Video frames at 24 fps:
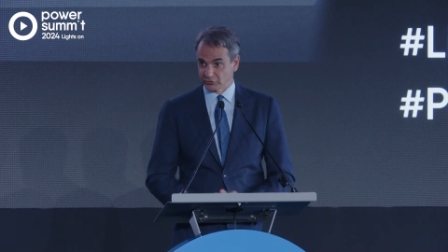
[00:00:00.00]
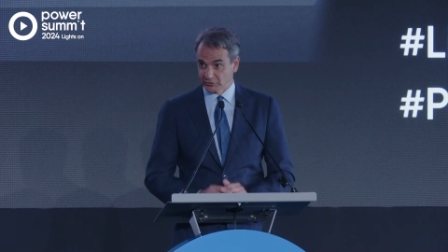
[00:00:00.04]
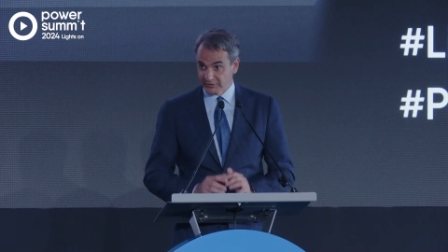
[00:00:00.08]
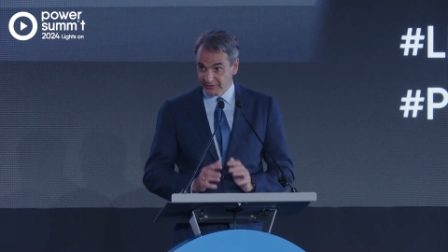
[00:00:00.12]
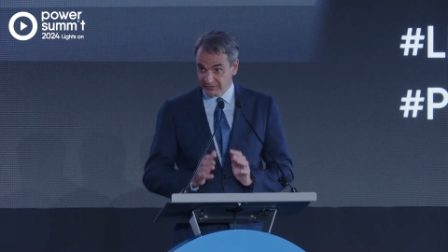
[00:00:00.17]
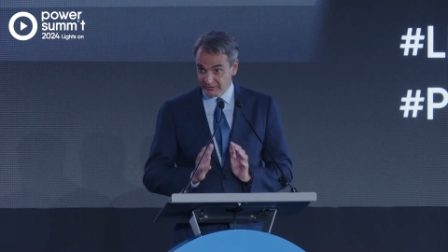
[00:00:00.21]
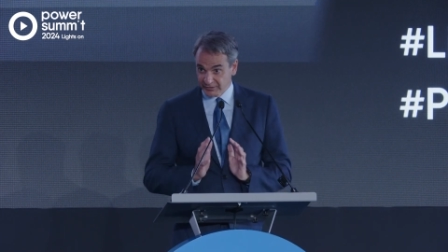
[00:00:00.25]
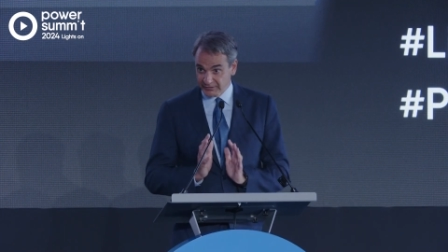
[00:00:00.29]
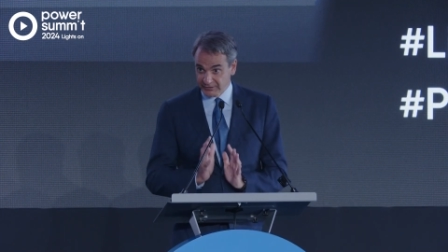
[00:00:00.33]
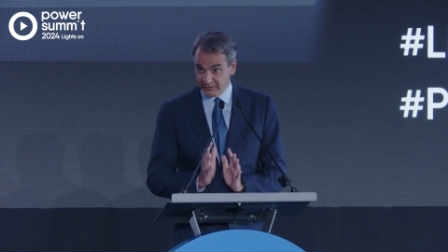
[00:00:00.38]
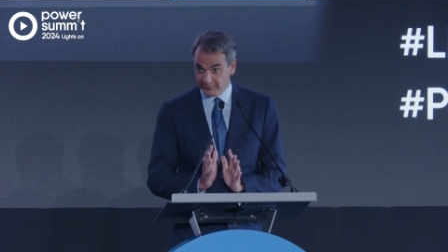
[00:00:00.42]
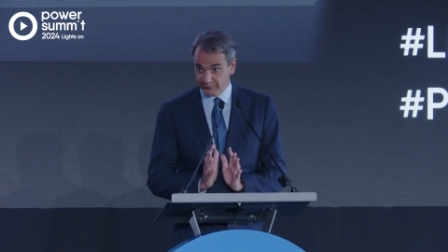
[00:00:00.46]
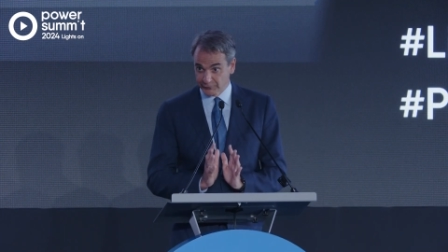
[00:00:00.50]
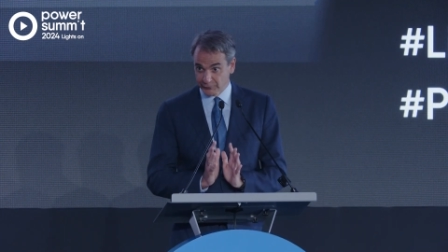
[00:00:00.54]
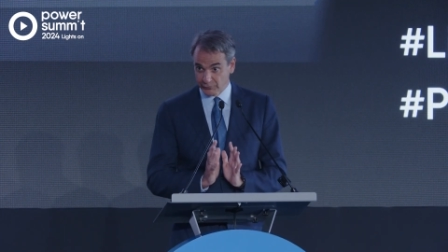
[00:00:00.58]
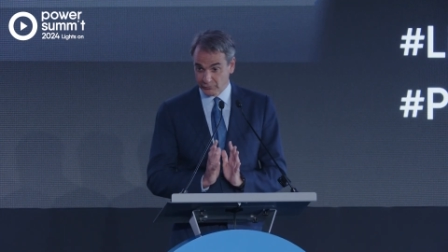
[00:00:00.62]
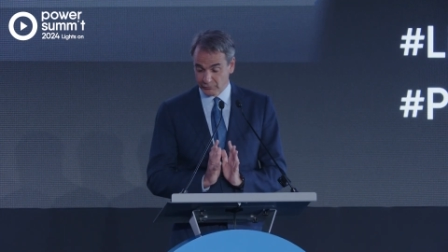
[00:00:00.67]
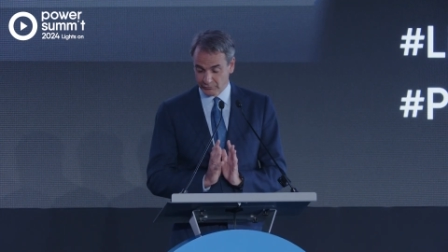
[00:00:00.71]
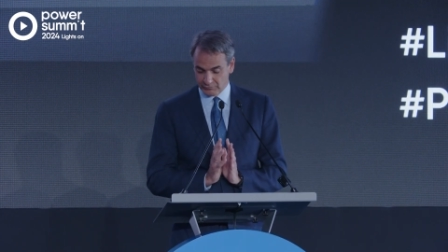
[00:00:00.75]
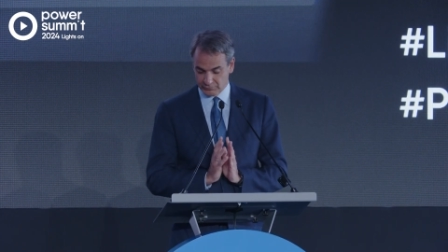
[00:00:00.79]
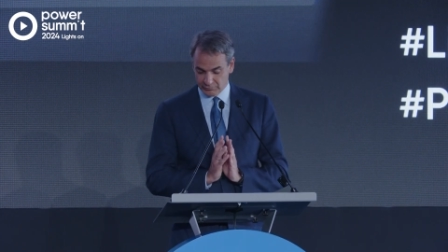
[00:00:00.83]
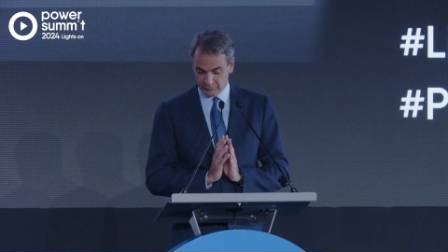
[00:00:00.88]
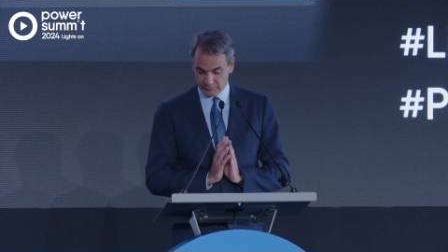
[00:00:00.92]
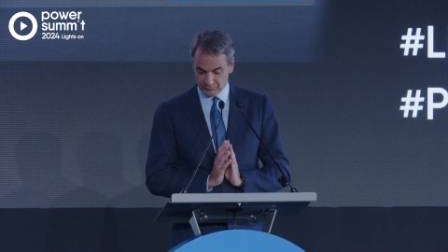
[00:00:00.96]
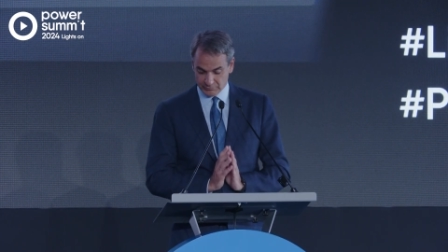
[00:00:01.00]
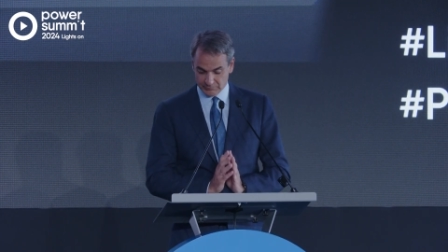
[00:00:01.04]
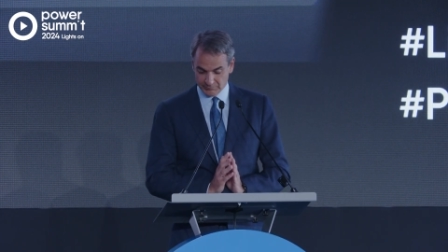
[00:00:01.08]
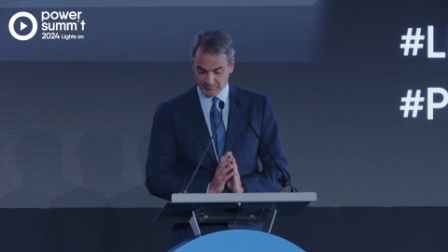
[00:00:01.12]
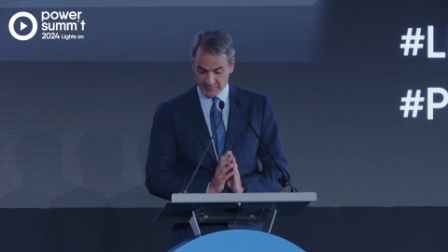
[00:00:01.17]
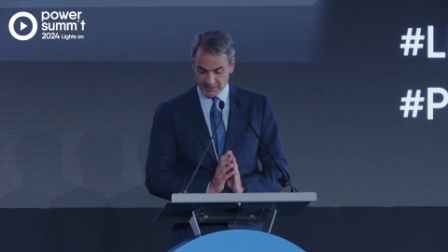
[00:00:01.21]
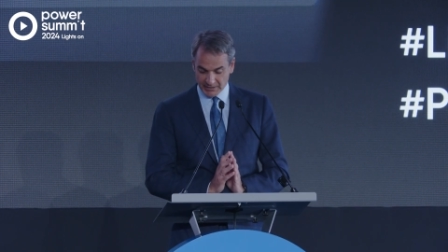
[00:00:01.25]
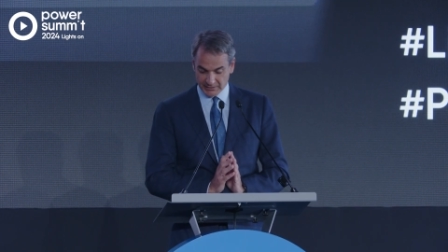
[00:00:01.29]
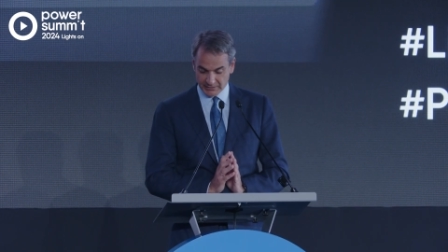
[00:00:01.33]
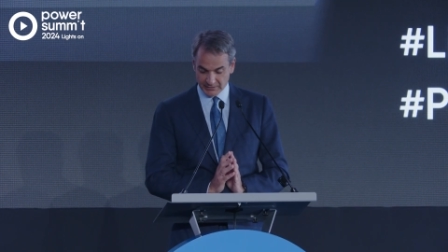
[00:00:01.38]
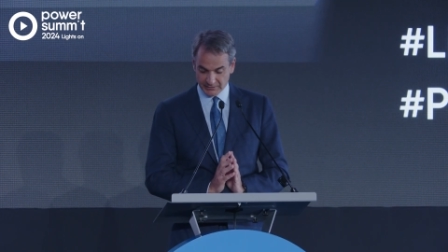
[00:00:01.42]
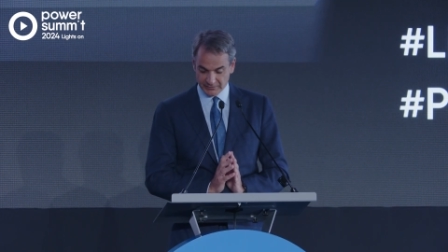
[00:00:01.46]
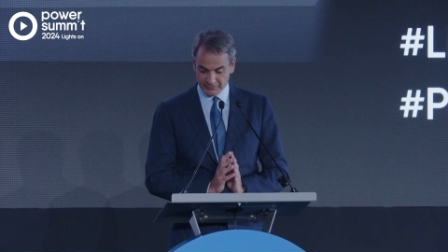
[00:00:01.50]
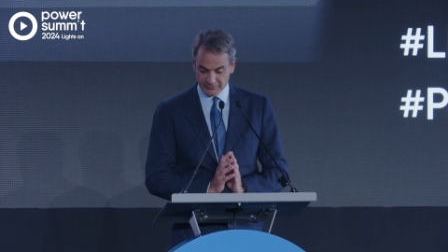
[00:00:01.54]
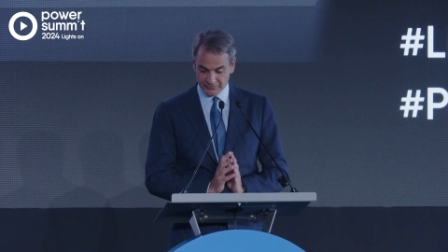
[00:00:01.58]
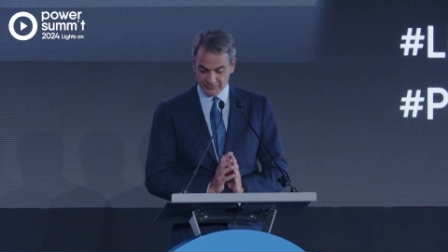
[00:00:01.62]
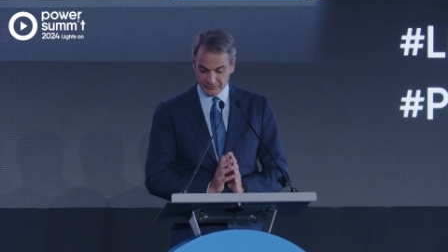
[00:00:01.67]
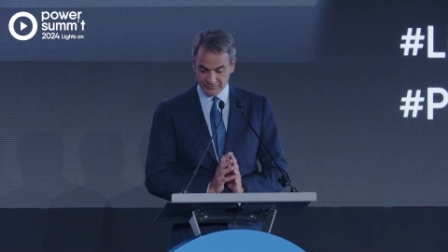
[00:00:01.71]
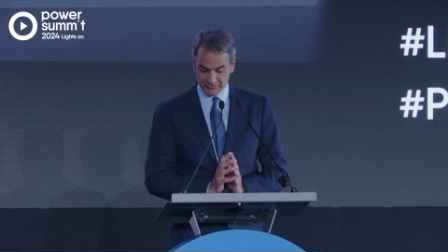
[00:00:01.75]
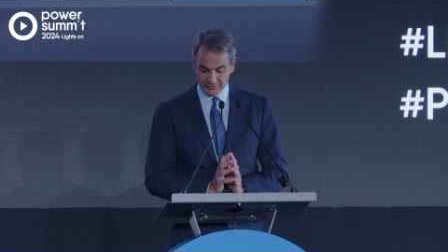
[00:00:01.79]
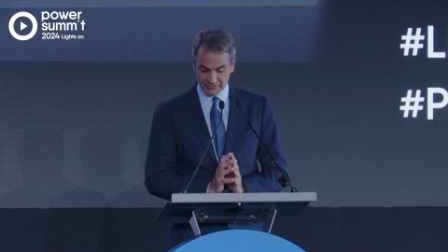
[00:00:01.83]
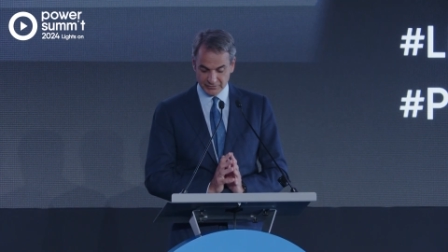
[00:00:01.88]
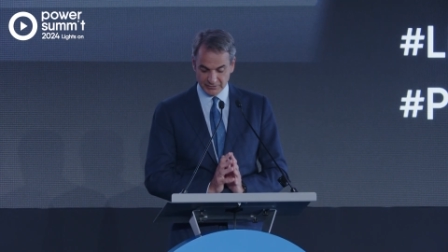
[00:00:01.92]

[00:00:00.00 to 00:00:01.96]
It's a difficult balance